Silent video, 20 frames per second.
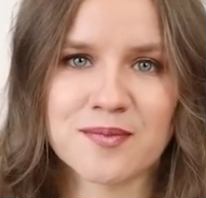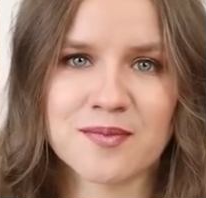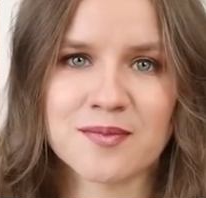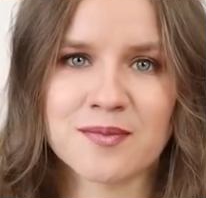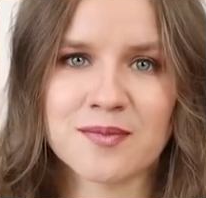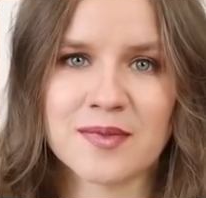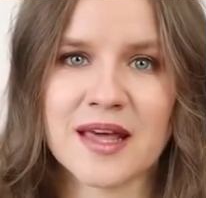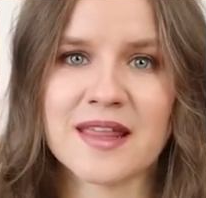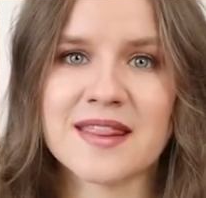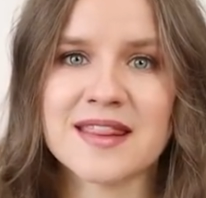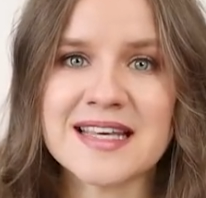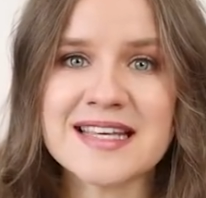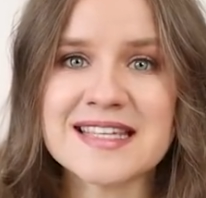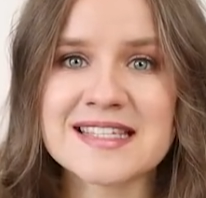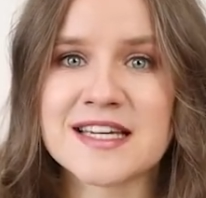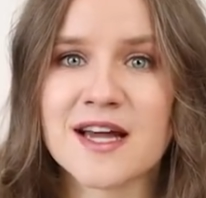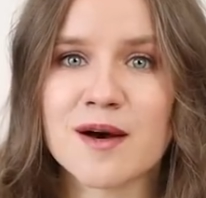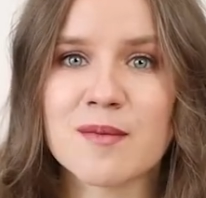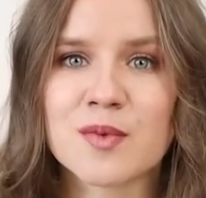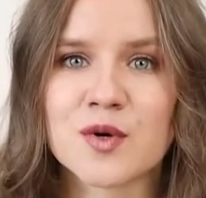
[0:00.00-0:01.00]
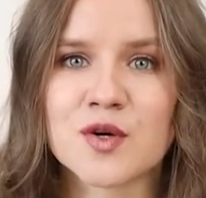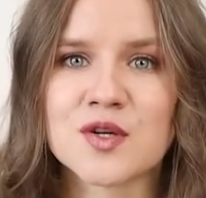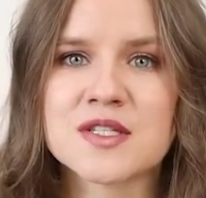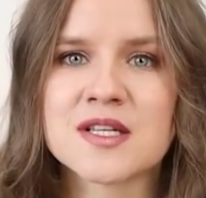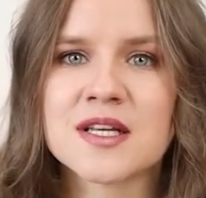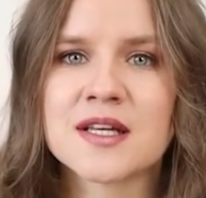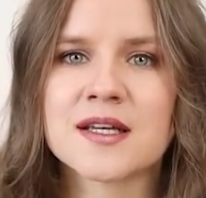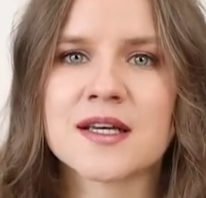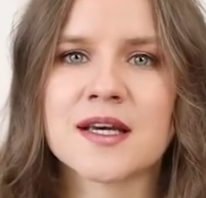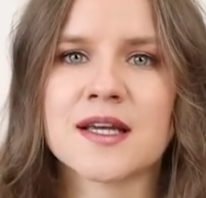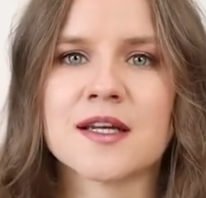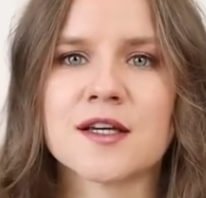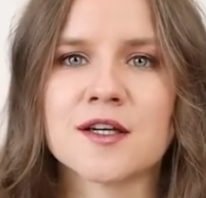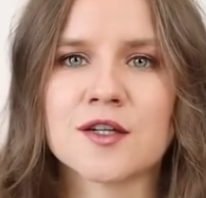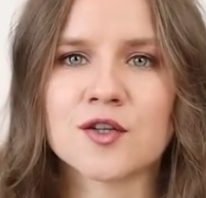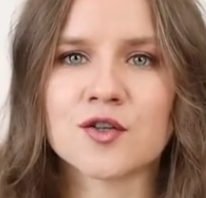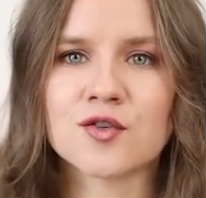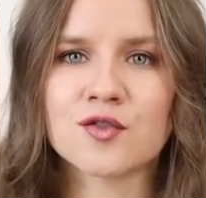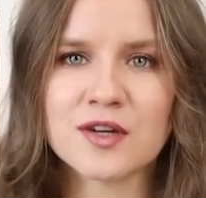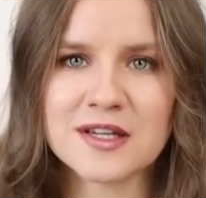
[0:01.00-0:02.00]
and these numbers can
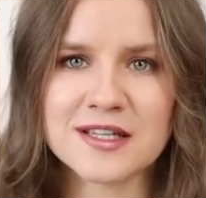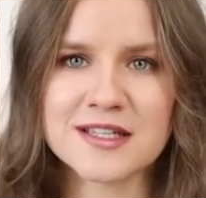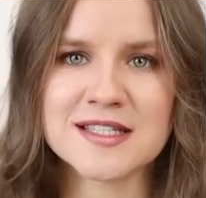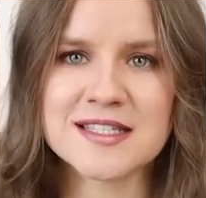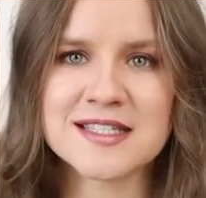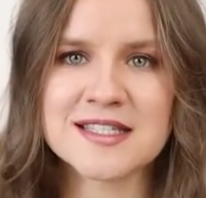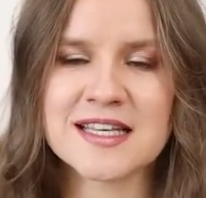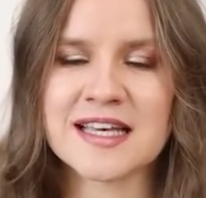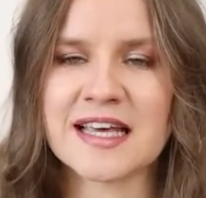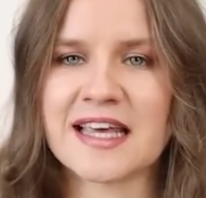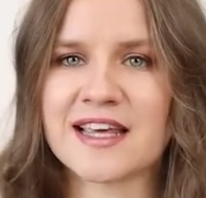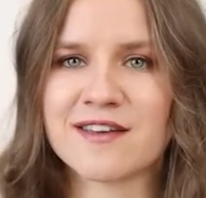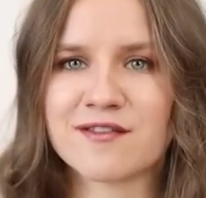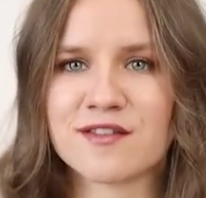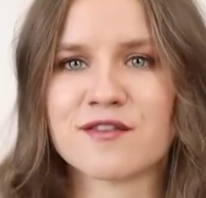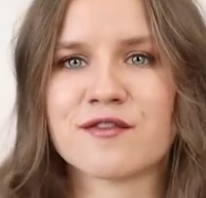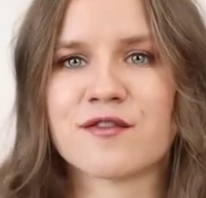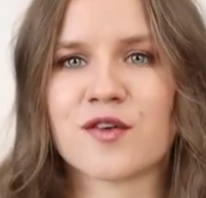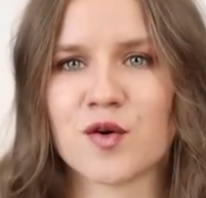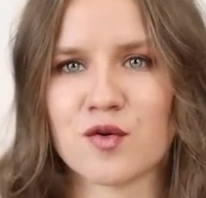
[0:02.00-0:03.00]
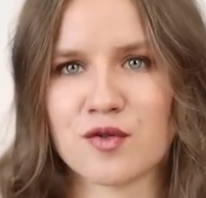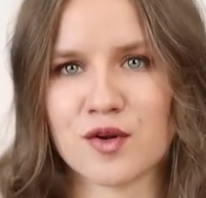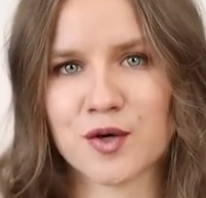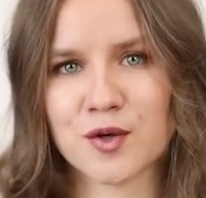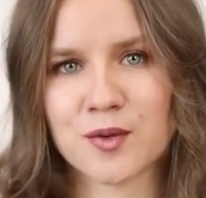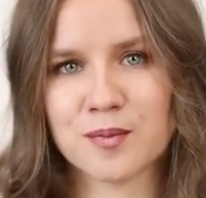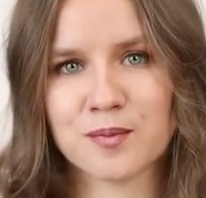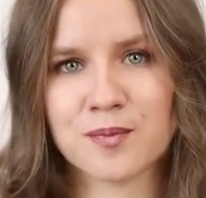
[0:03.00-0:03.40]
increase even further.